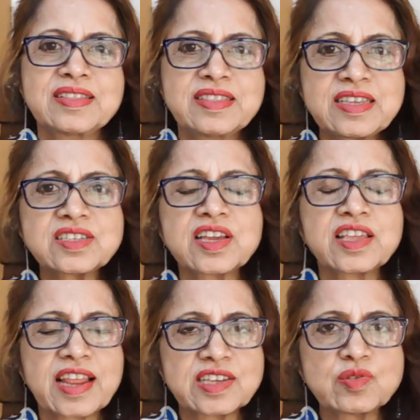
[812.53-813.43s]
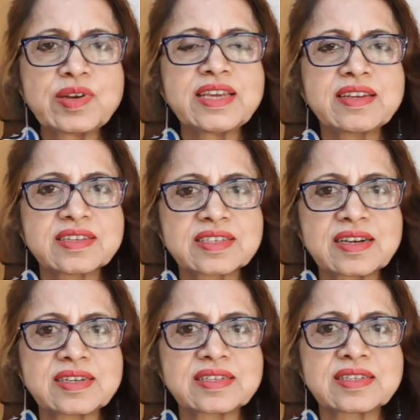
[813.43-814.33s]
This gradually
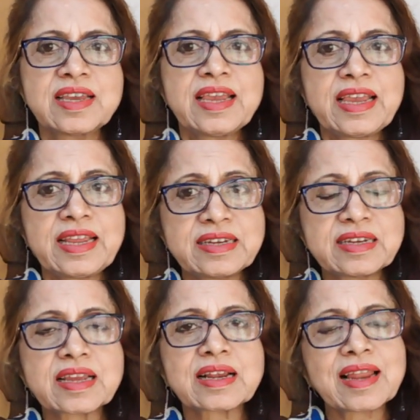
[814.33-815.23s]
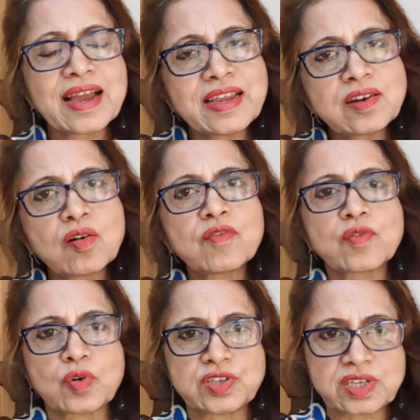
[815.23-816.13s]
results in decline of
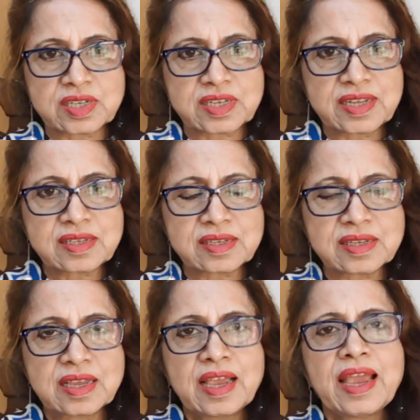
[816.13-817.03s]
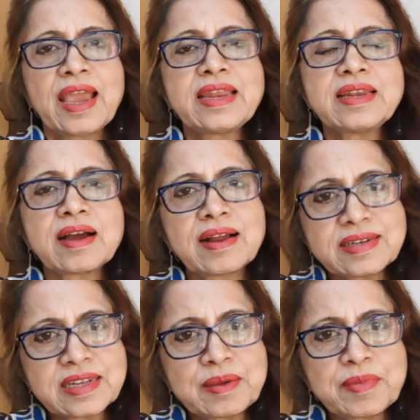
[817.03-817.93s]
consciousness and
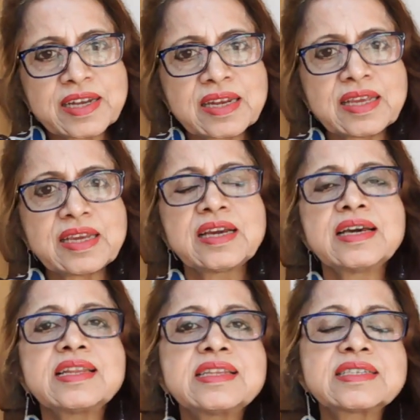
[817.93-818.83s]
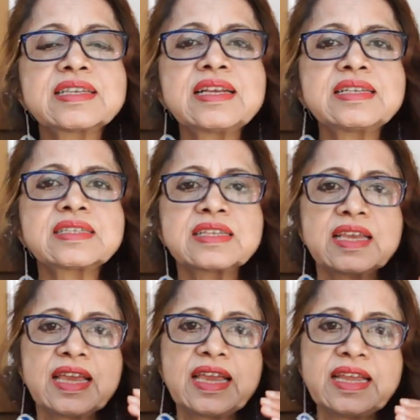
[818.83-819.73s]
ultimately results
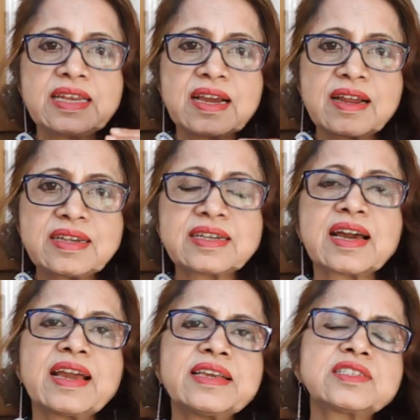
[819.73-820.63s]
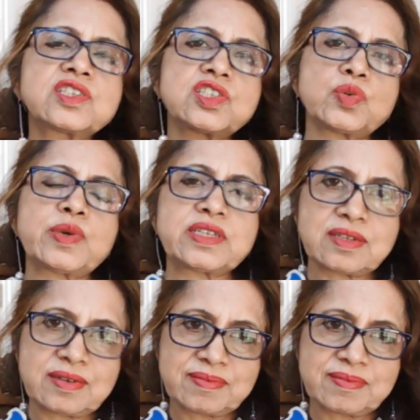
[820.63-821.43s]
in a dying situation.